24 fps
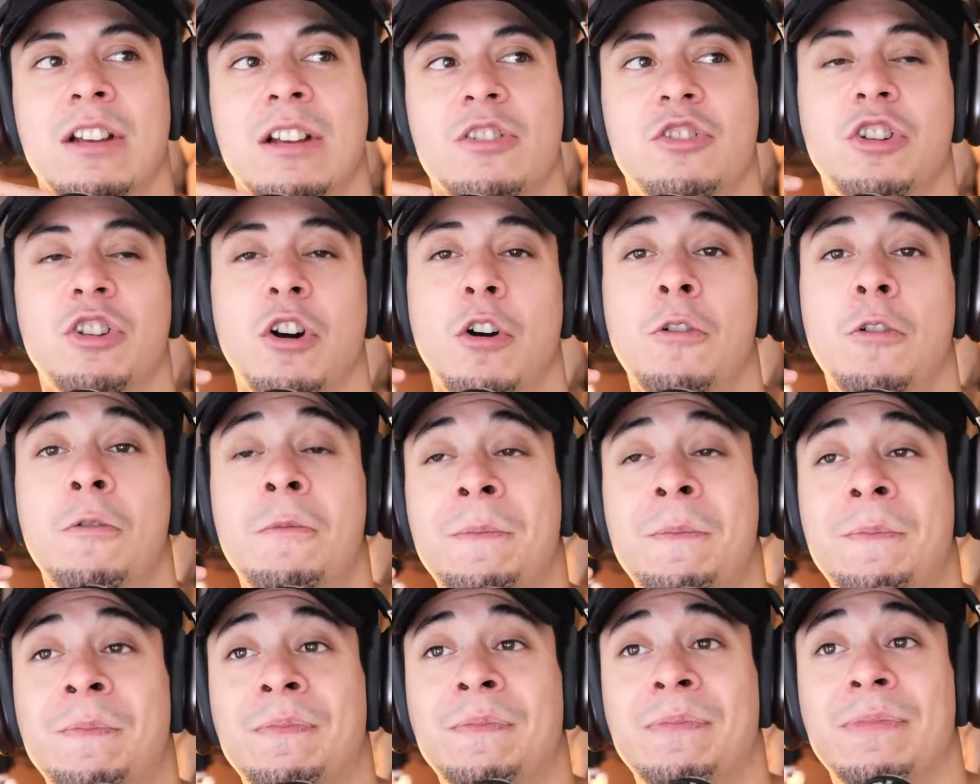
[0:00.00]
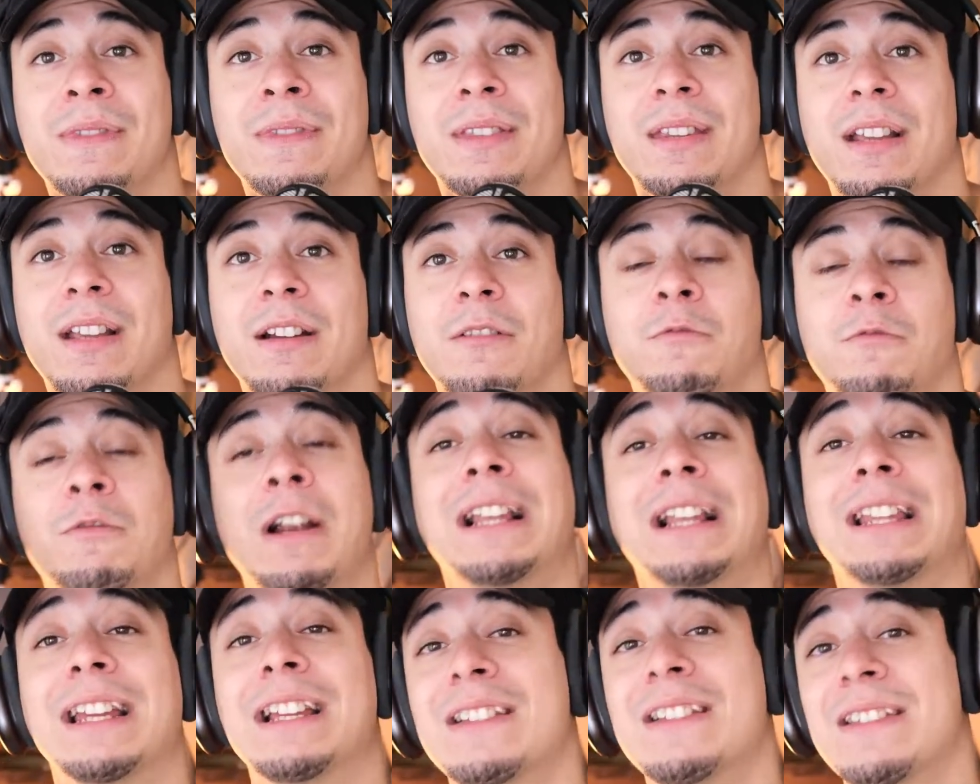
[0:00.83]
So
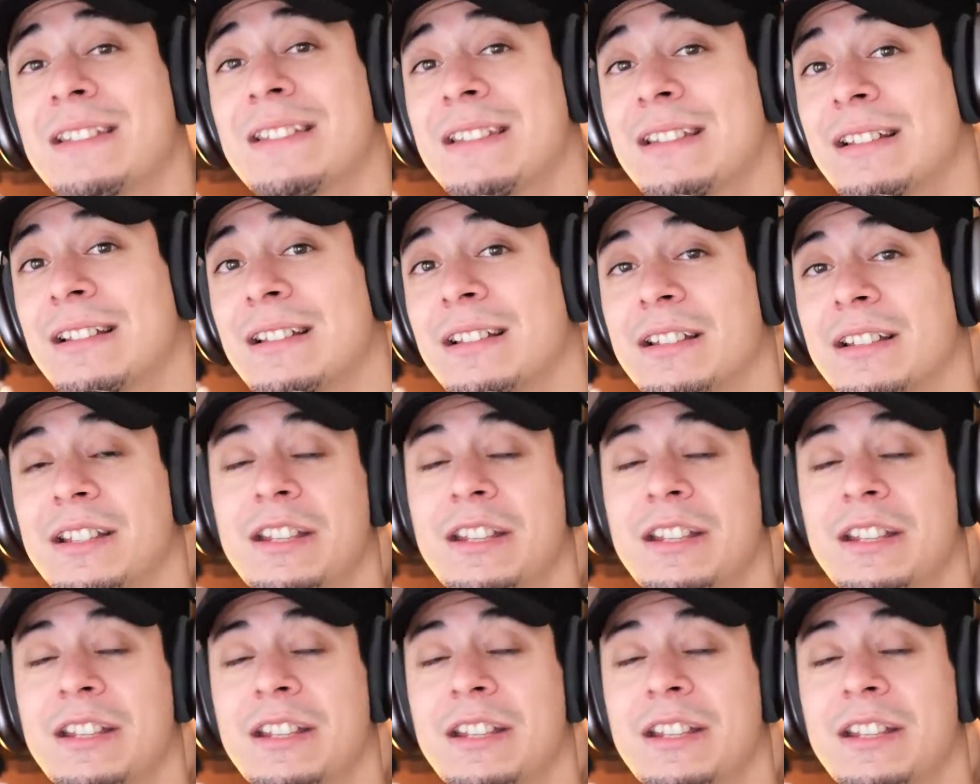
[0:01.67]
relics,